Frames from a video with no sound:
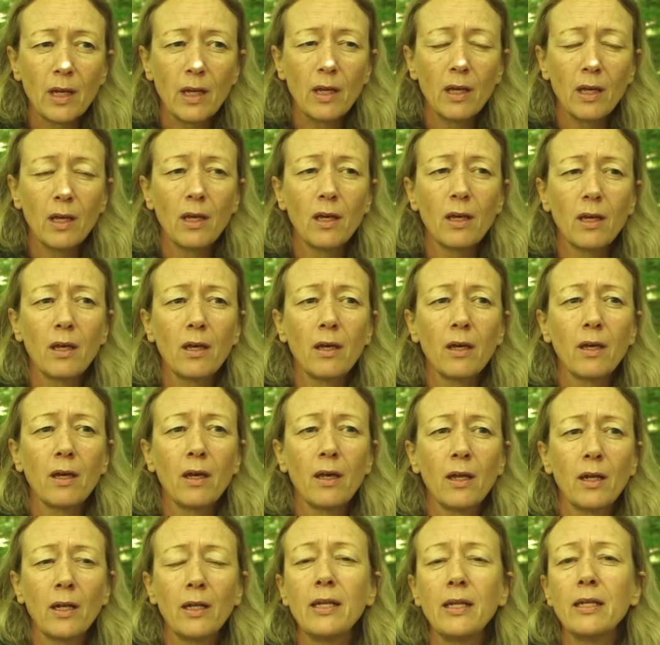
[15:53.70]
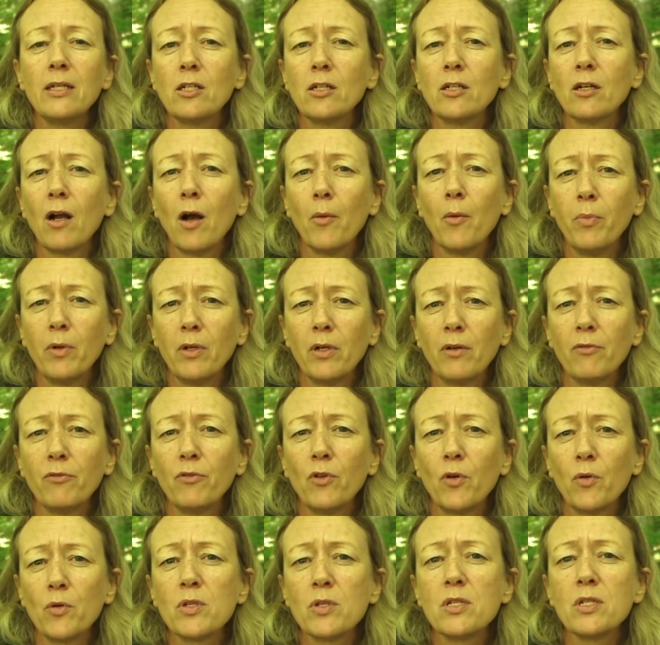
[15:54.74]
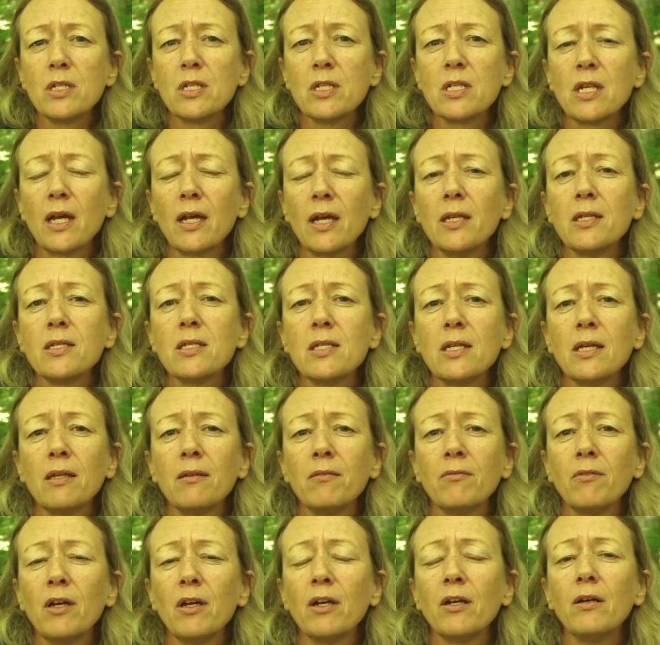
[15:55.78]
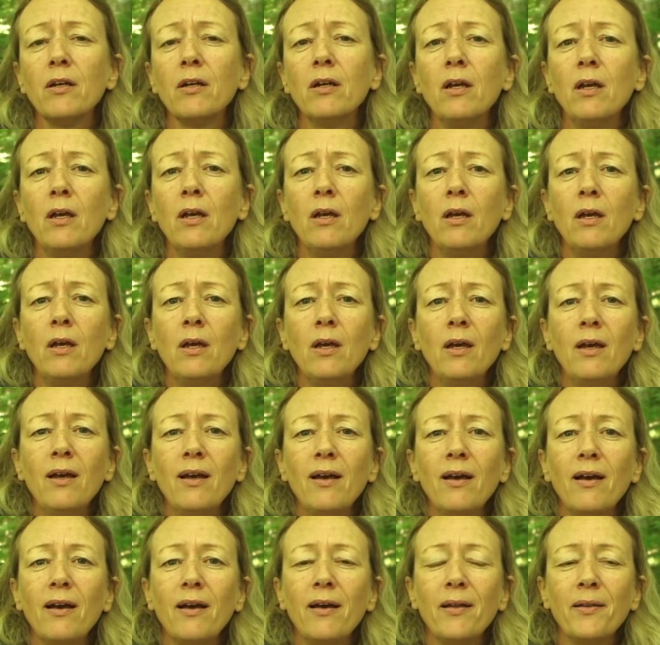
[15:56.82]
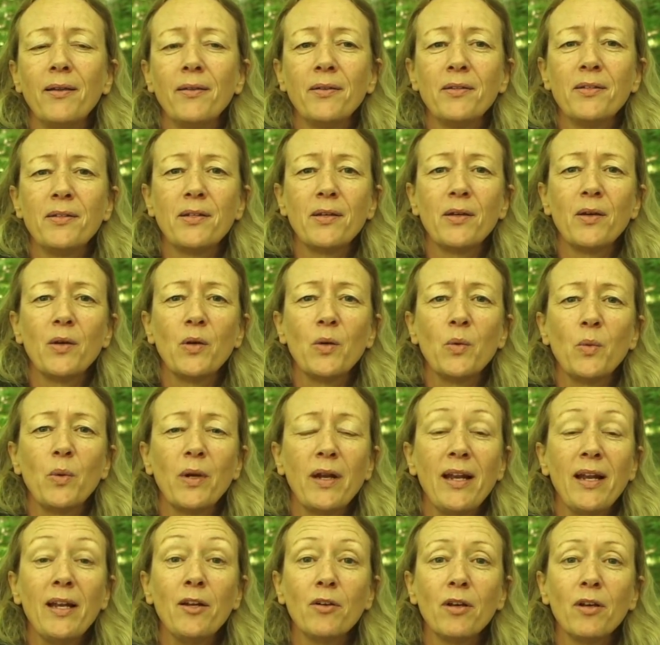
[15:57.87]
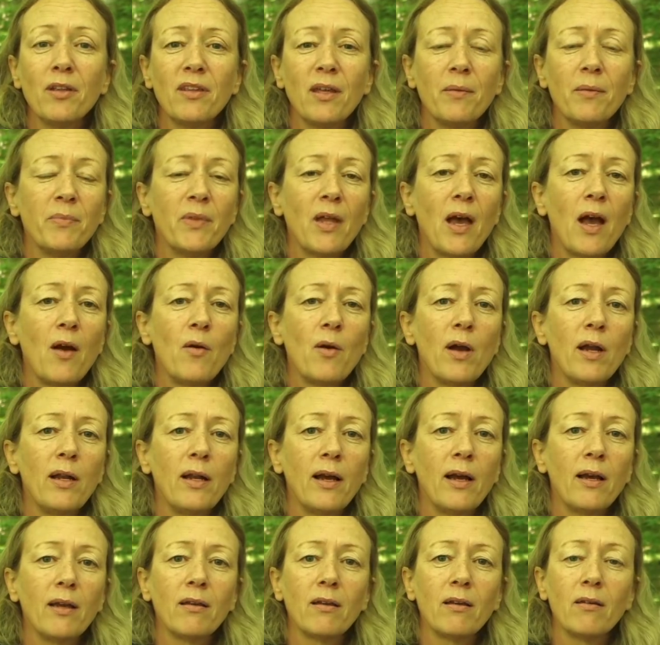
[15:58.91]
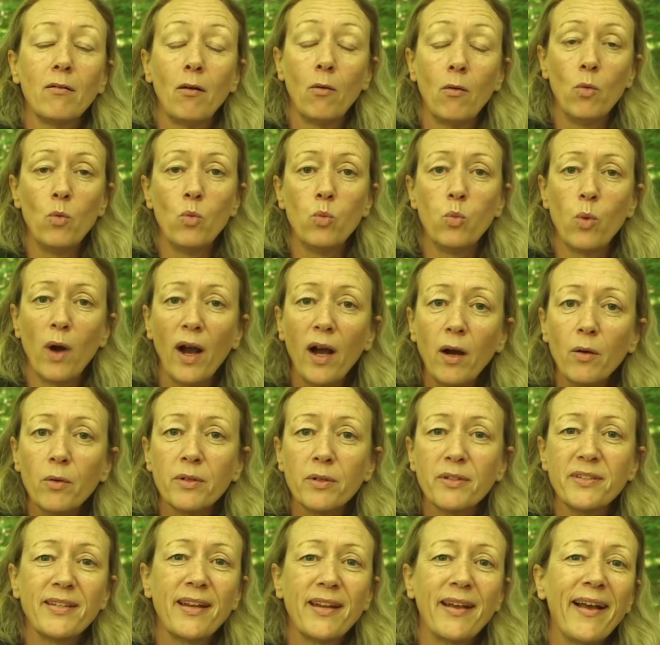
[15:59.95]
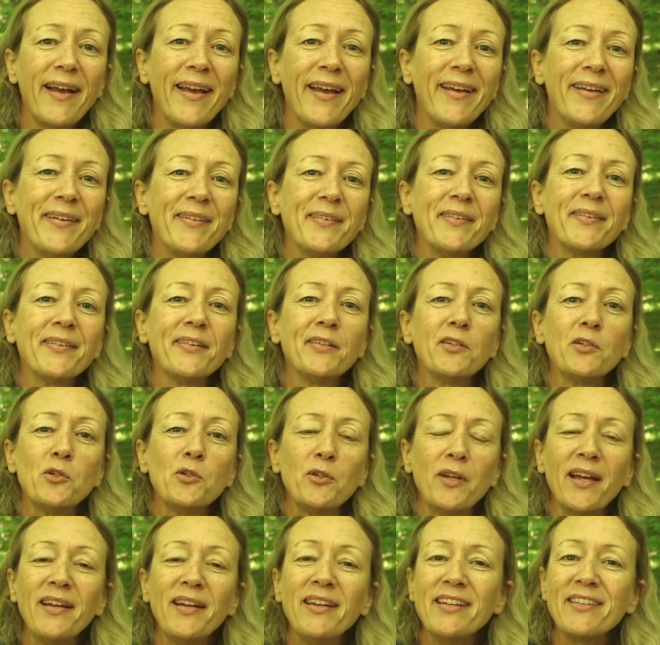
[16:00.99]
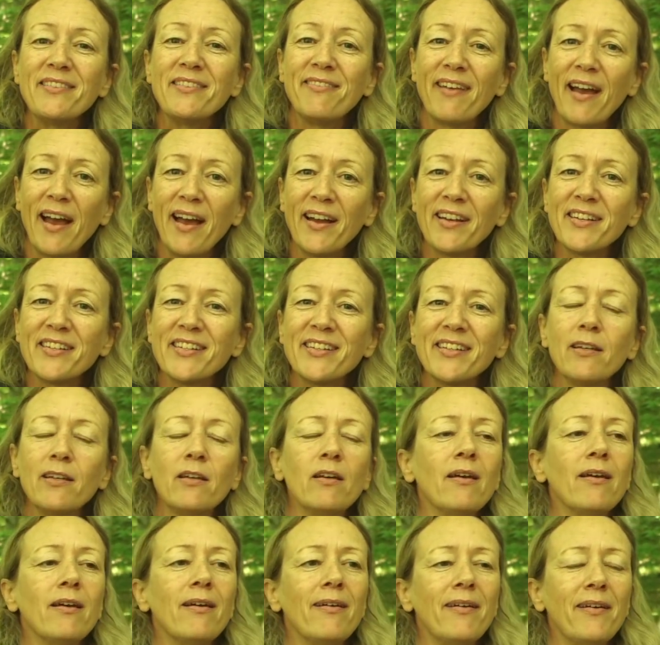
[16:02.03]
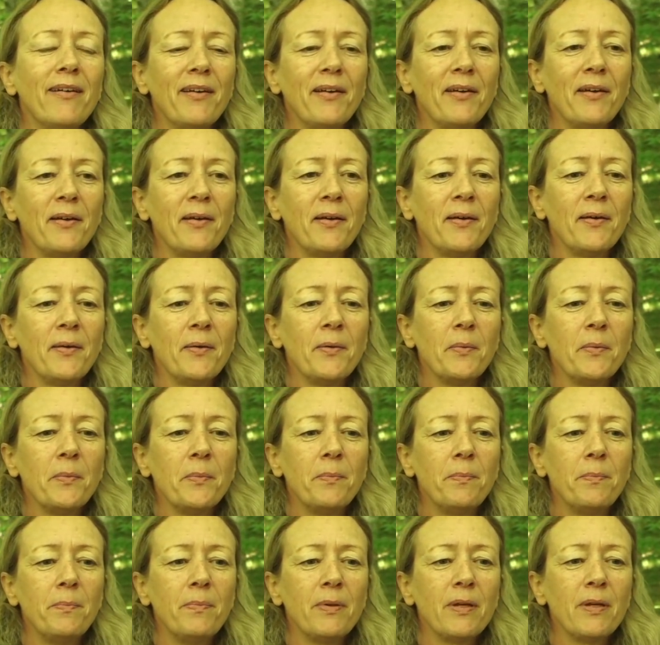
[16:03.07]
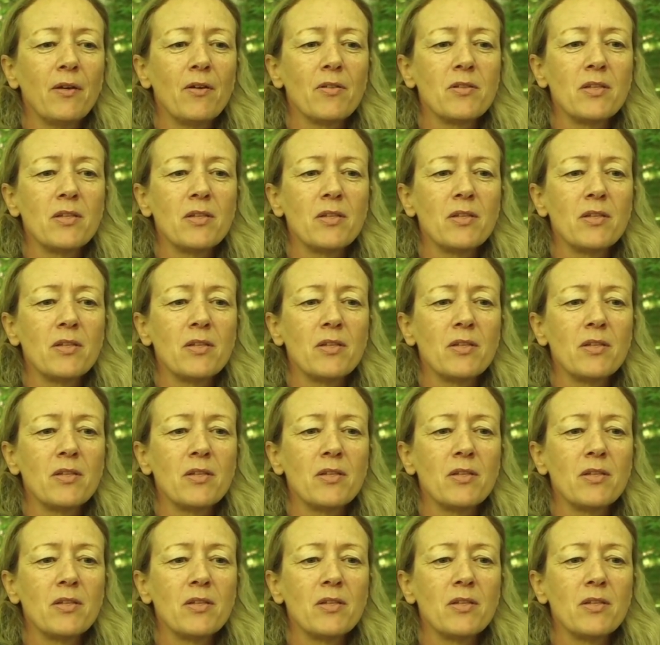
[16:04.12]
And I knitted a couple of those designs in there. And when I look at them now, I like, oh wow, could I knit that? Because